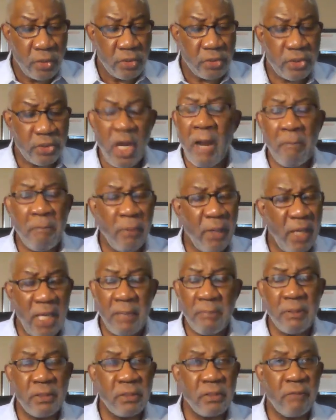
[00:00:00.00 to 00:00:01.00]
Stop
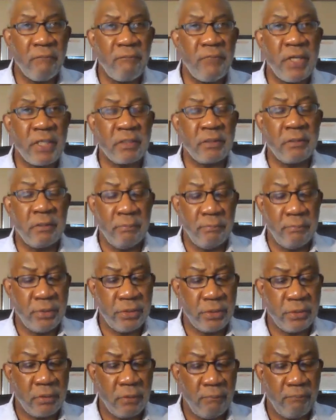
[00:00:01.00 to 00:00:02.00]
blaming the
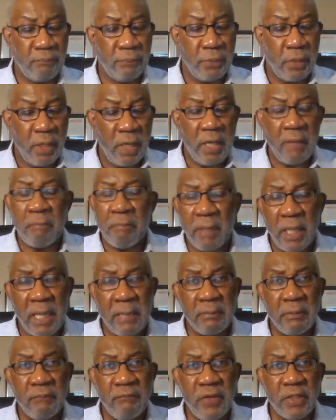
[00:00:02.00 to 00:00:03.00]
victims and
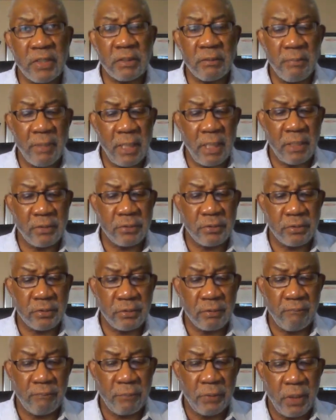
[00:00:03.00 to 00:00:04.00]
blame the
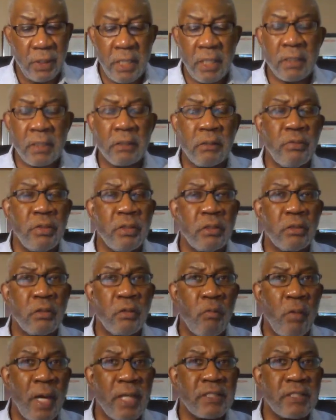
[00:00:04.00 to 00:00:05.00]
victimizers, including
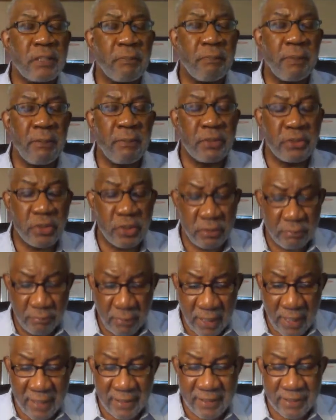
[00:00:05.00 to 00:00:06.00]
the white supremacist
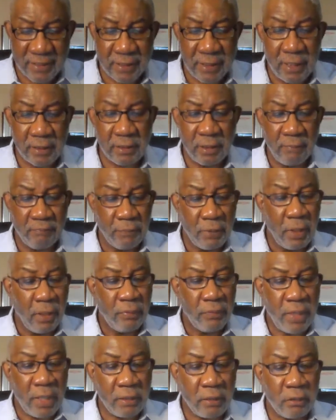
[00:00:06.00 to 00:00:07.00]
mindset
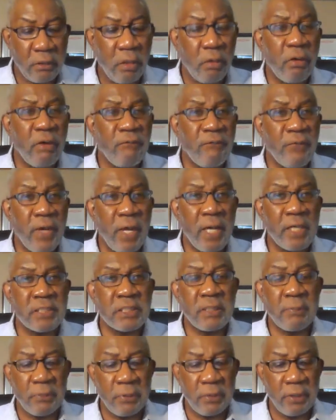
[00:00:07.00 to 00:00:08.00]
that
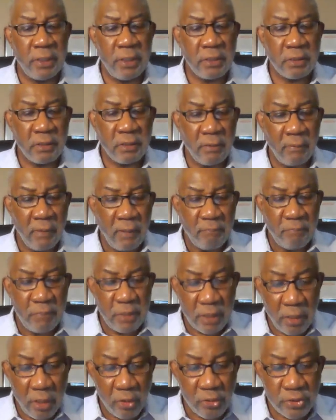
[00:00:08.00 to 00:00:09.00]
glorifies the police
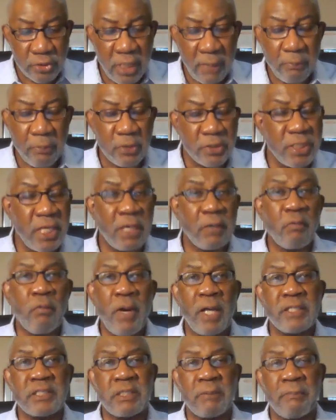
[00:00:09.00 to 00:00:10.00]
because they protect
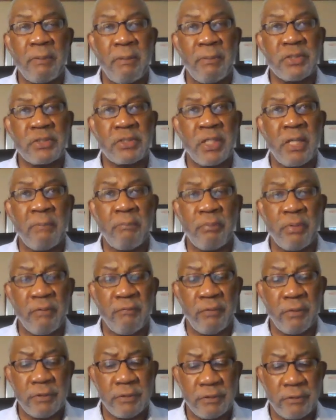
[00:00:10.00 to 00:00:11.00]
white supremacy and
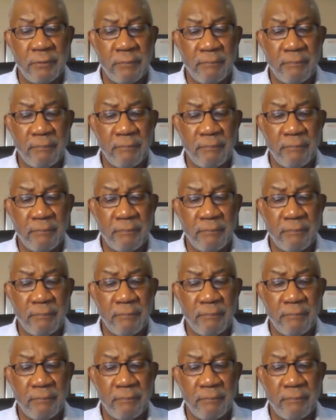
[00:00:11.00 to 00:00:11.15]
privilege.